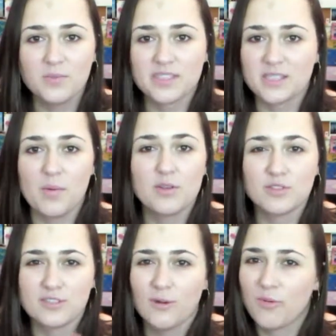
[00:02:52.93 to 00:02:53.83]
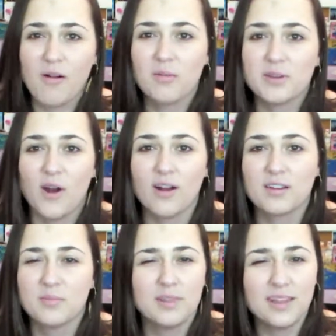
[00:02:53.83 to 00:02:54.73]
and some of those still probably aren't
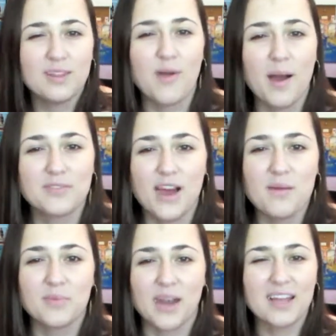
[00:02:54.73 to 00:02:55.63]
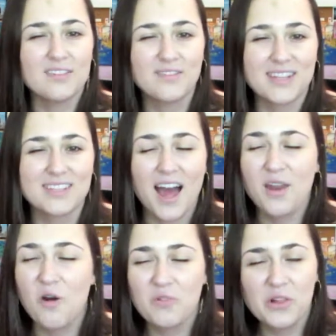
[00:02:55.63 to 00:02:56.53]
completely wrapped up, but I can fix that
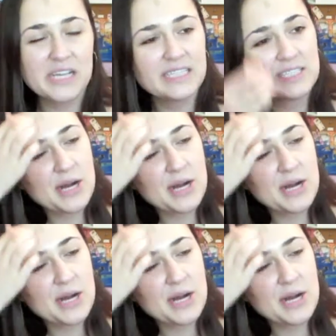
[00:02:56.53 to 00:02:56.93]
hopefully.